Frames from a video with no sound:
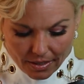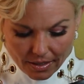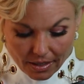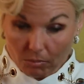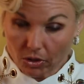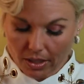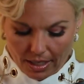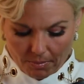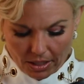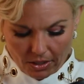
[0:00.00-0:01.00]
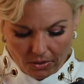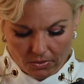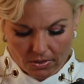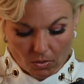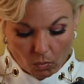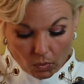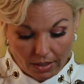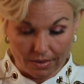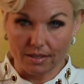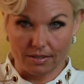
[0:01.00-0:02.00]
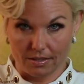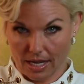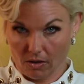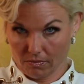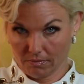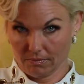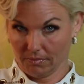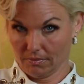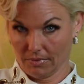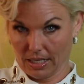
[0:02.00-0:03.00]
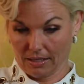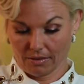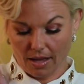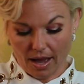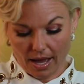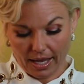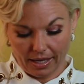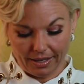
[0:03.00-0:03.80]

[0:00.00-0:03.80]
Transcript: I'm looking at my notes. We this is how like I